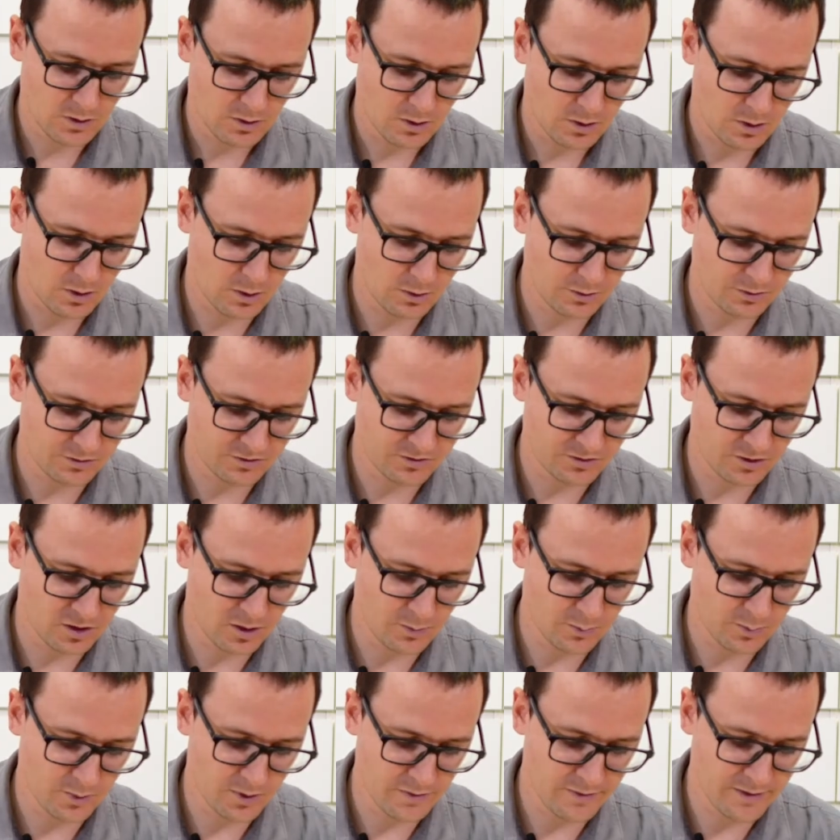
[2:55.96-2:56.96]
on
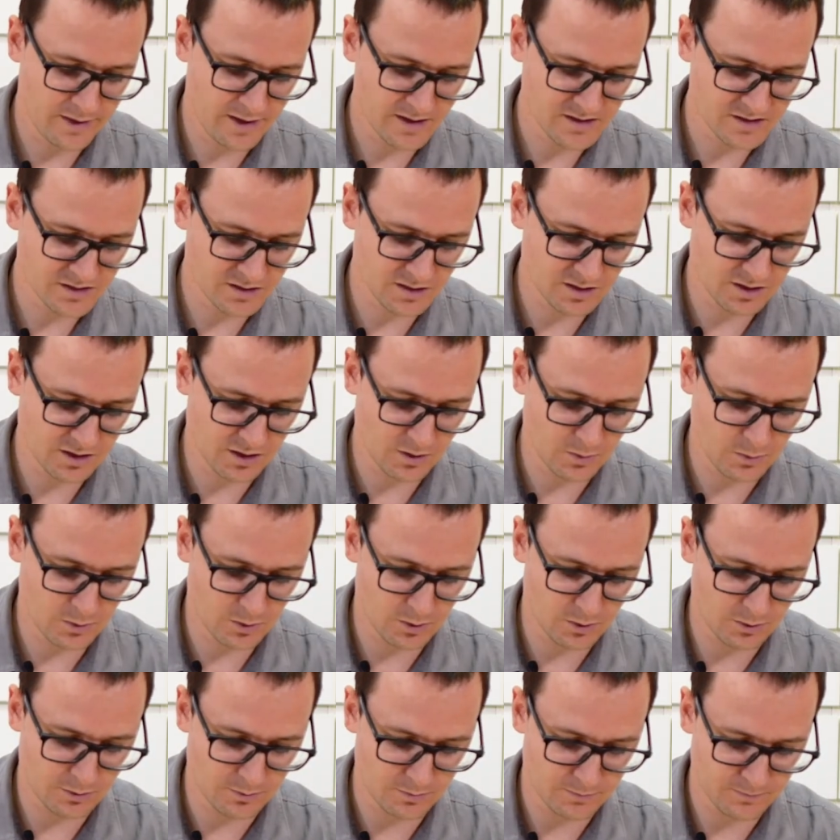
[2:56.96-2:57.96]
top, and that's going to go
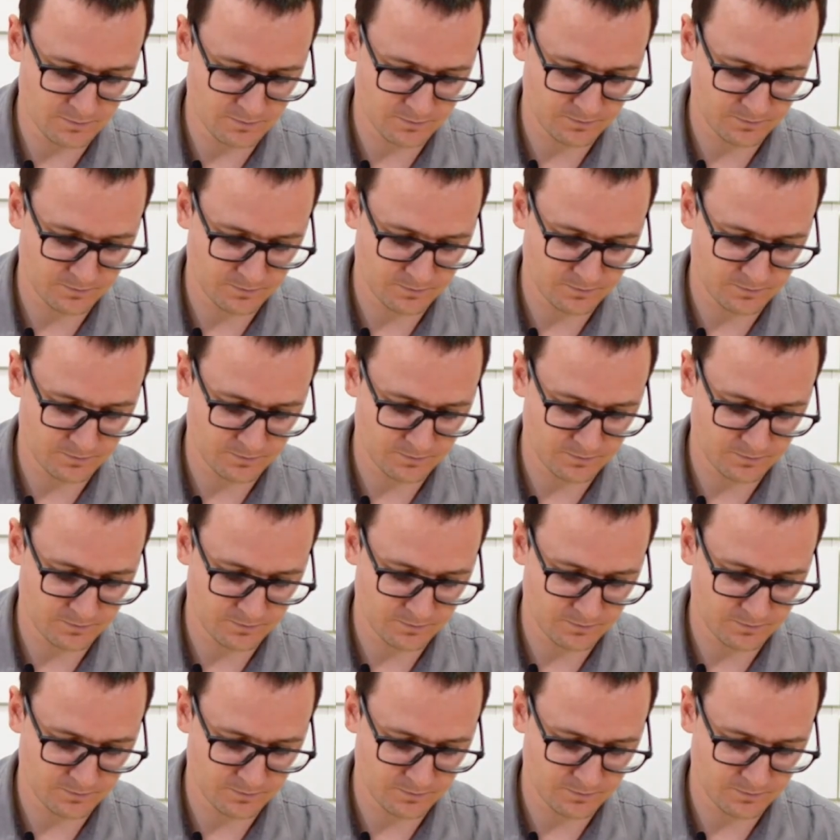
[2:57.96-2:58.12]
on